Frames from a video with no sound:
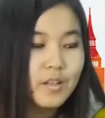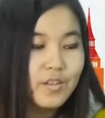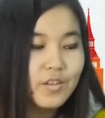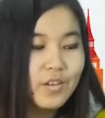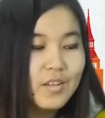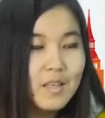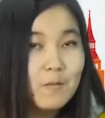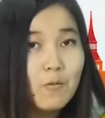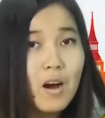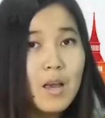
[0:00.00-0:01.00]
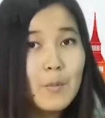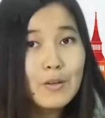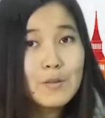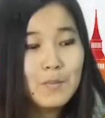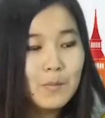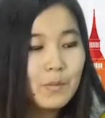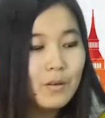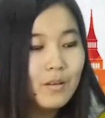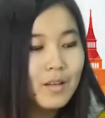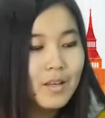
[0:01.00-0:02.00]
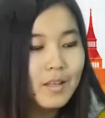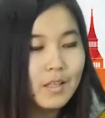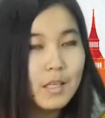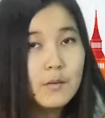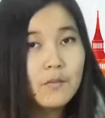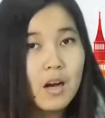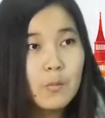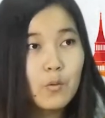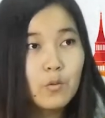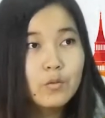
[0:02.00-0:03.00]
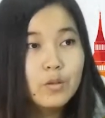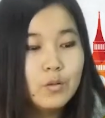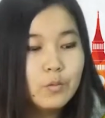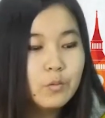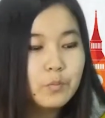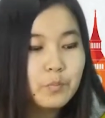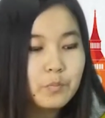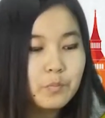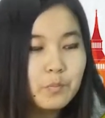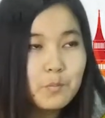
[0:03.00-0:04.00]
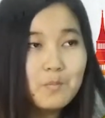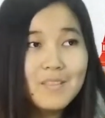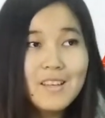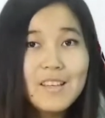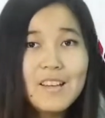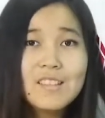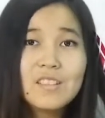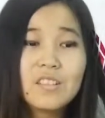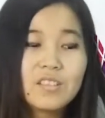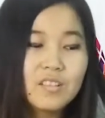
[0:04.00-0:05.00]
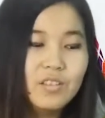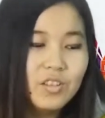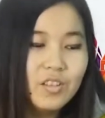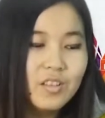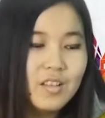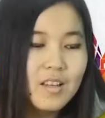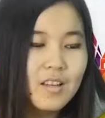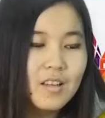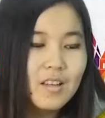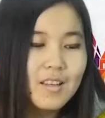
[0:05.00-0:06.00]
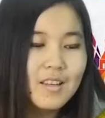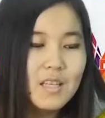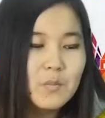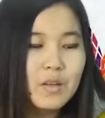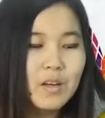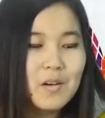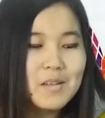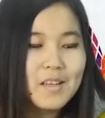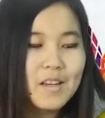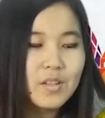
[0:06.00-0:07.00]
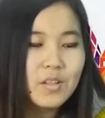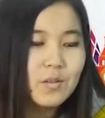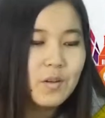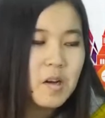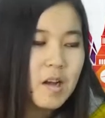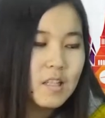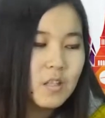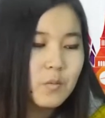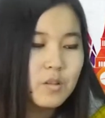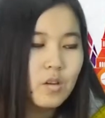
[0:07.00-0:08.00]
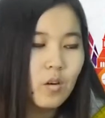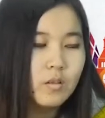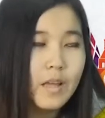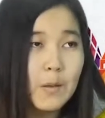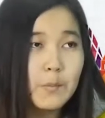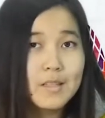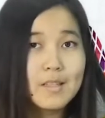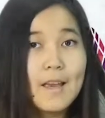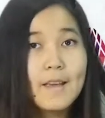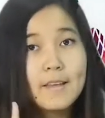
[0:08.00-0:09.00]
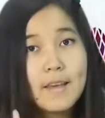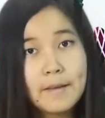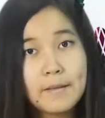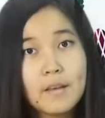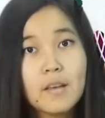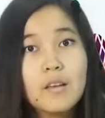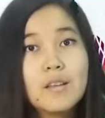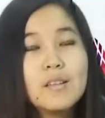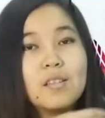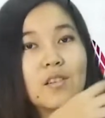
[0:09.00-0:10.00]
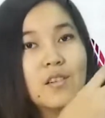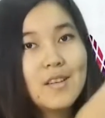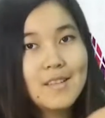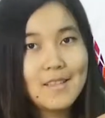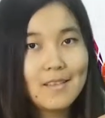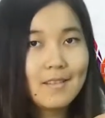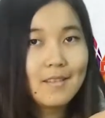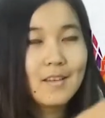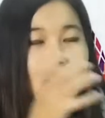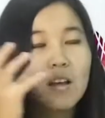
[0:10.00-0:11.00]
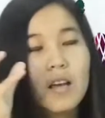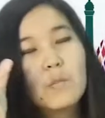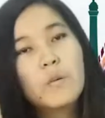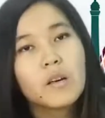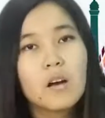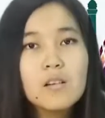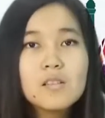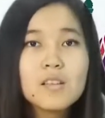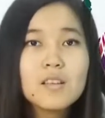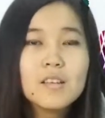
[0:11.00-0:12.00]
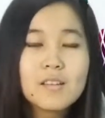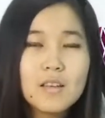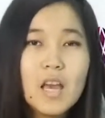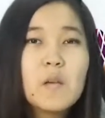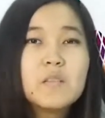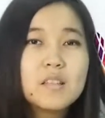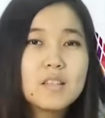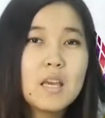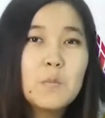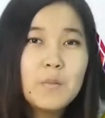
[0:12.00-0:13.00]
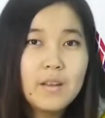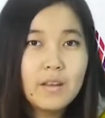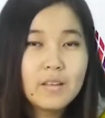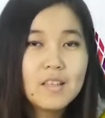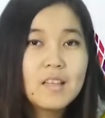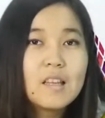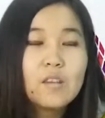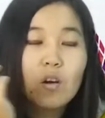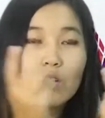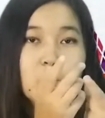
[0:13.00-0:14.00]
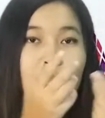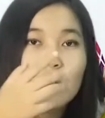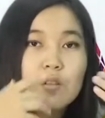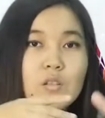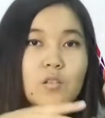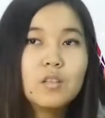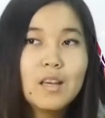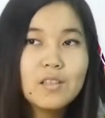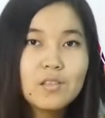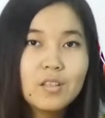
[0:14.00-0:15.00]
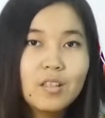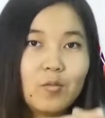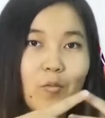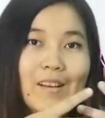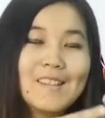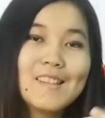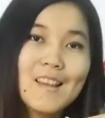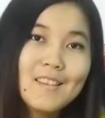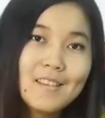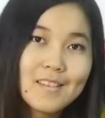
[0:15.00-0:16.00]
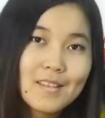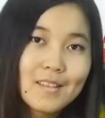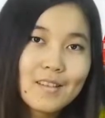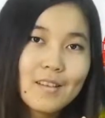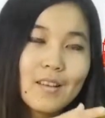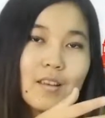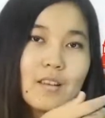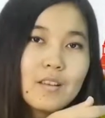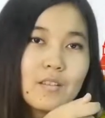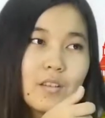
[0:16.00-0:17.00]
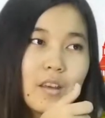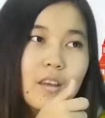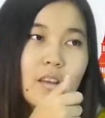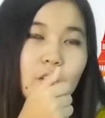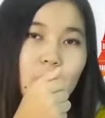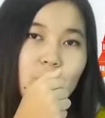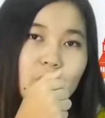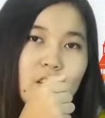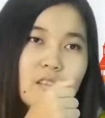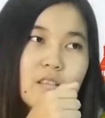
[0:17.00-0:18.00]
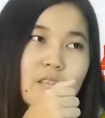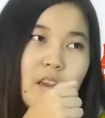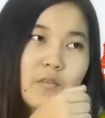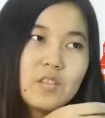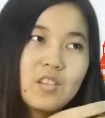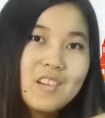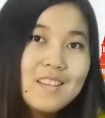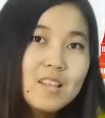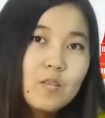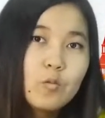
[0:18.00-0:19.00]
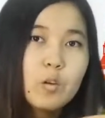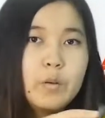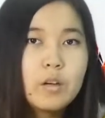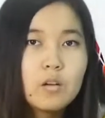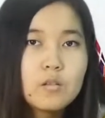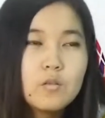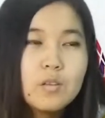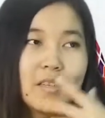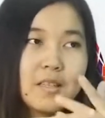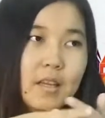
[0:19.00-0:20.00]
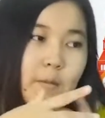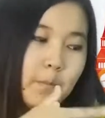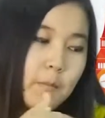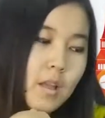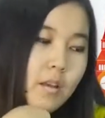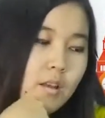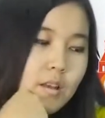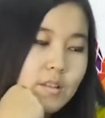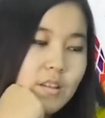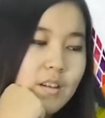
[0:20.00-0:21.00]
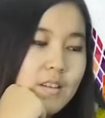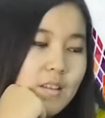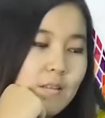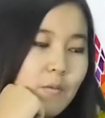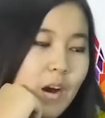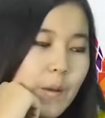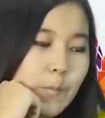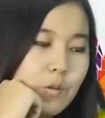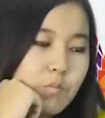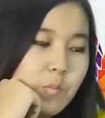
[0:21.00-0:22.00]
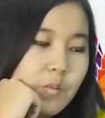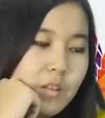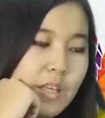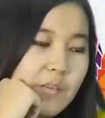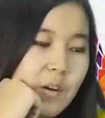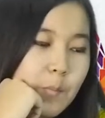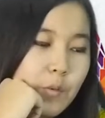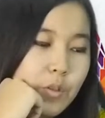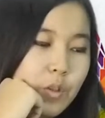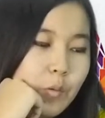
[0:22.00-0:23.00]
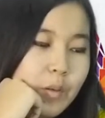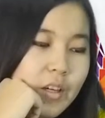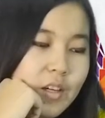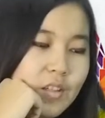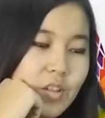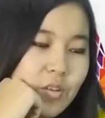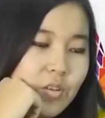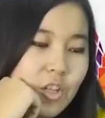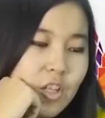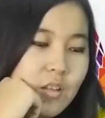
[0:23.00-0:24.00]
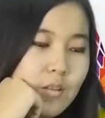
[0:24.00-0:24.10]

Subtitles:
The reason why most people give up on New Year's resolution is because they are too accustomed to old habits. Again, the reason, and because they have the same meaning, they cannot be used together in one sentence. Okay, you should just left the reason or because. You can say, the reason why most people give up on New Year's resolution